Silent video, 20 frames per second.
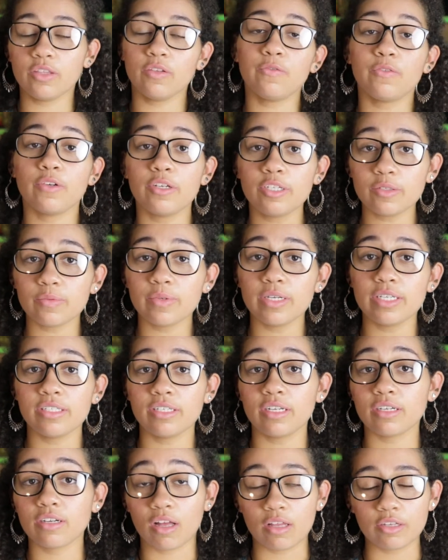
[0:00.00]
The first
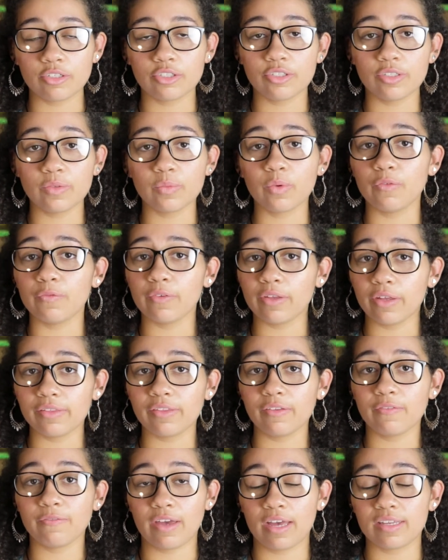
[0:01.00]
reason a college student will fill out
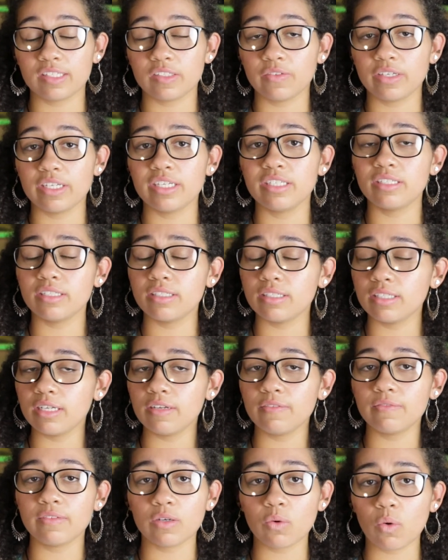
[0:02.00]
the FAFSA is to see
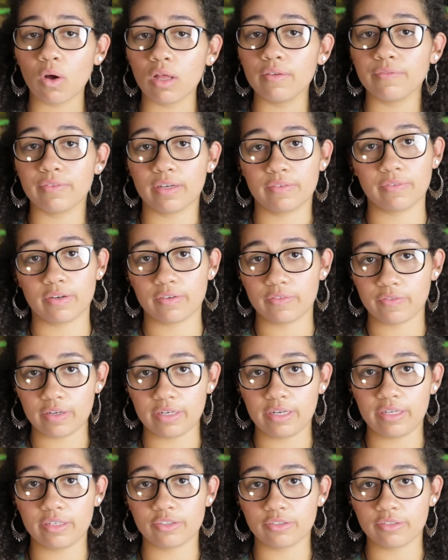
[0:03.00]
if they qualify for
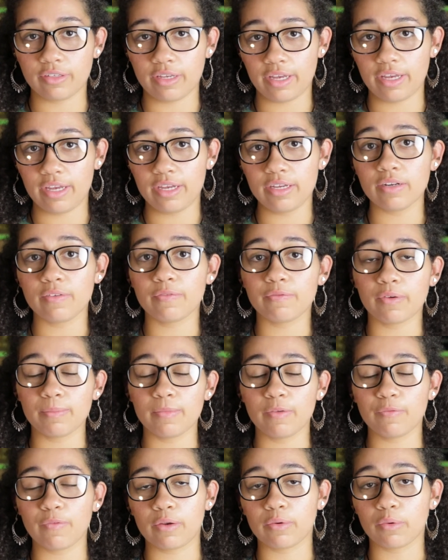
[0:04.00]
financial aid from
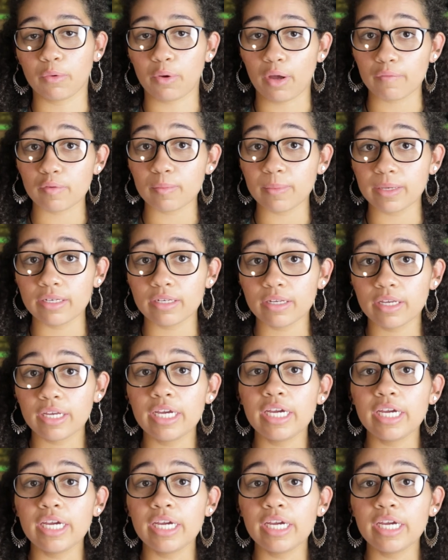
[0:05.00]
the federal government.